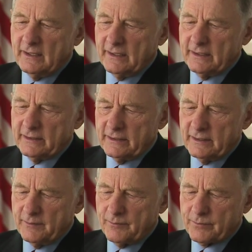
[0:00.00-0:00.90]
And
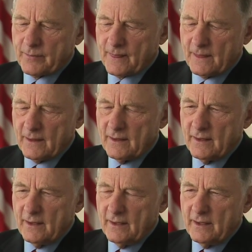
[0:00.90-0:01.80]

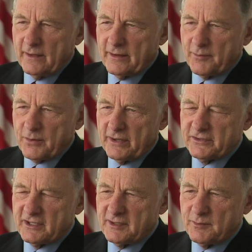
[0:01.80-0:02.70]
the
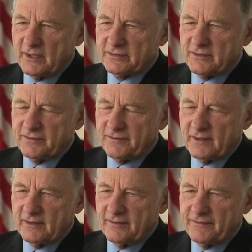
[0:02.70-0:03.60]
president must have
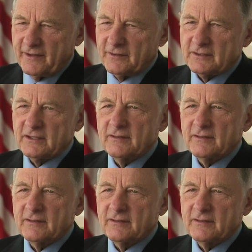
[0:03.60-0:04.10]
felt